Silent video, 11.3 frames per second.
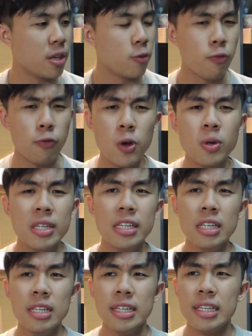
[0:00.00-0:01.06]
and you feel
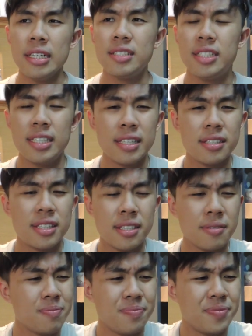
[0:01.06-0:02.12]

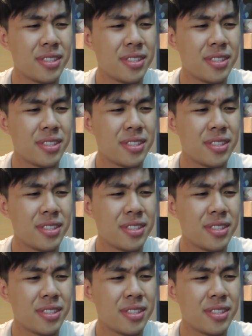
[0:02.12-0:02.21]
the